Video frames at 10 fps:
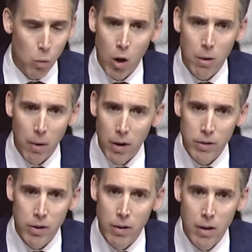and
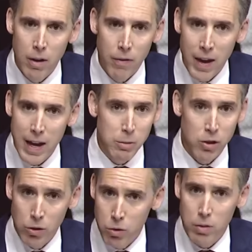Walmart, they
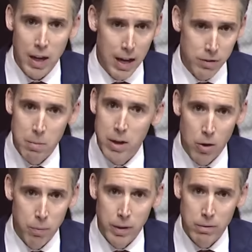absolutely have to be
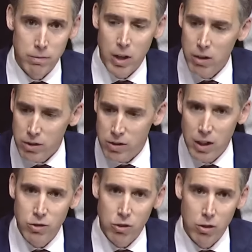open? They're
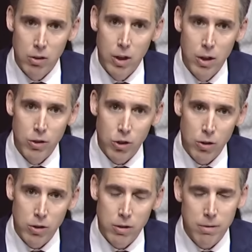essential.
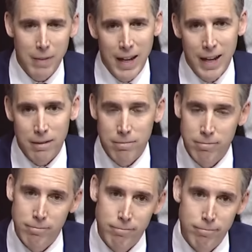Churches,
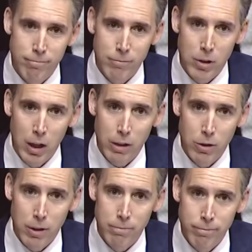good luck to you.